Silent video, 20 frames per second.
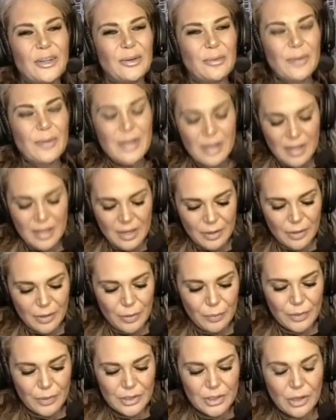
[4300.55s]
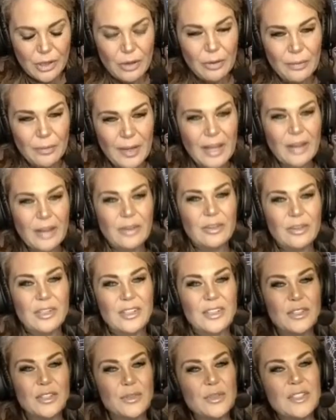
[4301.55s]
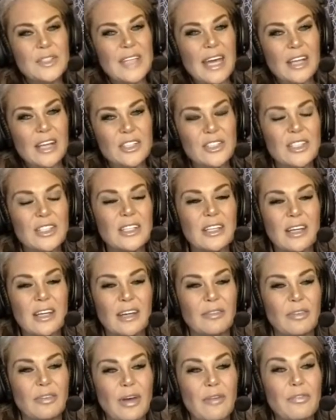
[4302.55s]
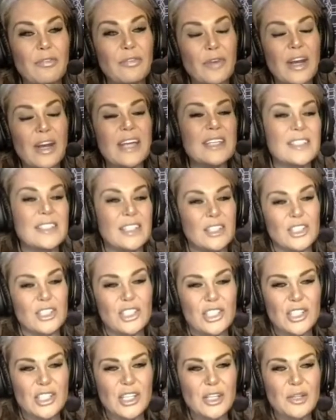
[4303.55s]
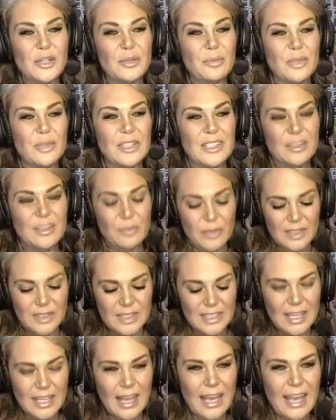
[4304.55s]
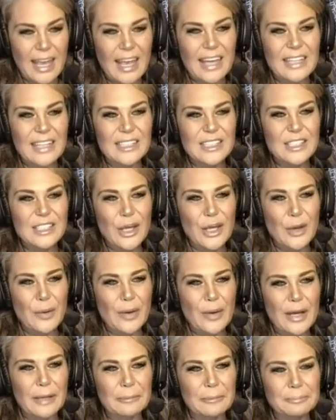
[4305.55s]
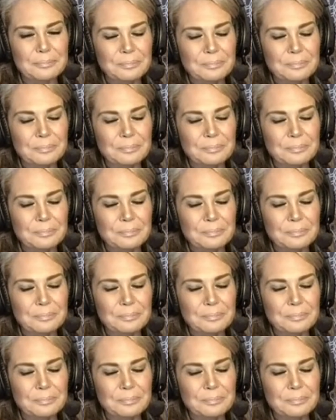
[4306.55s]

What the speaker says: would go around. This was actually a phrase that she would say, and so